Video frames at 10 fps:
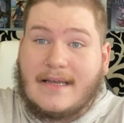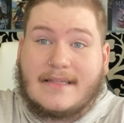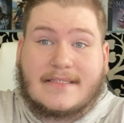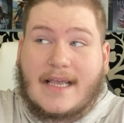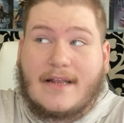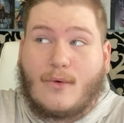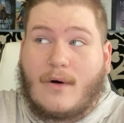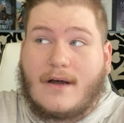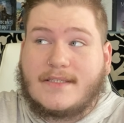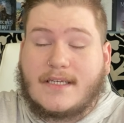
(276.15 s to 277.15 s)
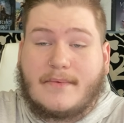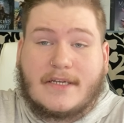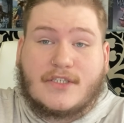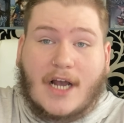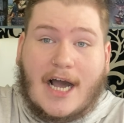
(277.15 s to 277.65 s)
This Eight of Wands could be
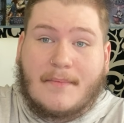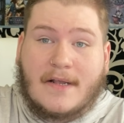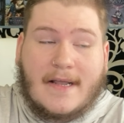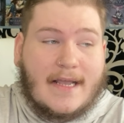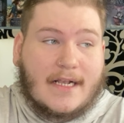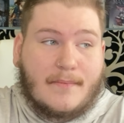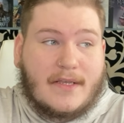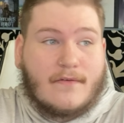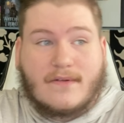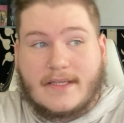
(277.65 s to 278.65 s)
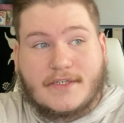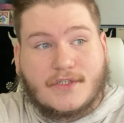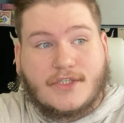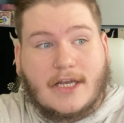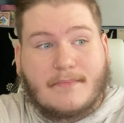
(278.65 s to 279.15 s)
a job. It could be a
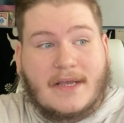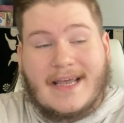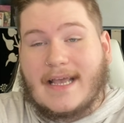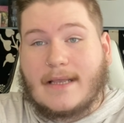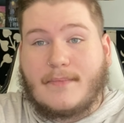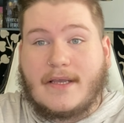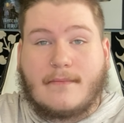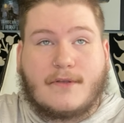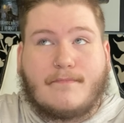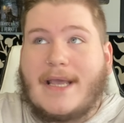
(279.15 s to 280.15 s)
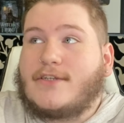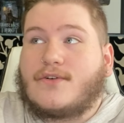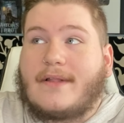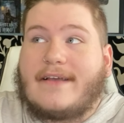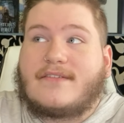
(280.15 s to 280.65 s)
relationship. It could be a
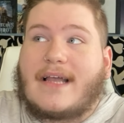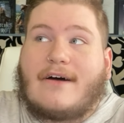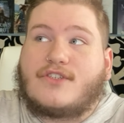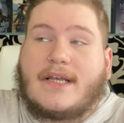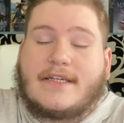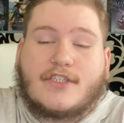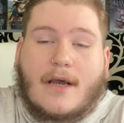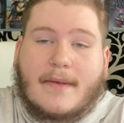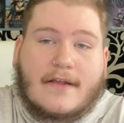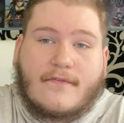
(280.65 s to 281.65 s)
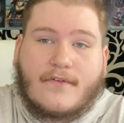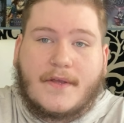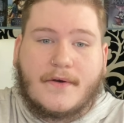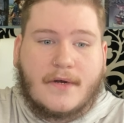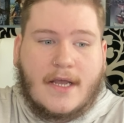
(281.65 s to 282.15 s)
major lifestyle change coming in for
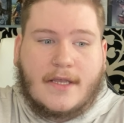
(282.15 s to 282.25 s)
you.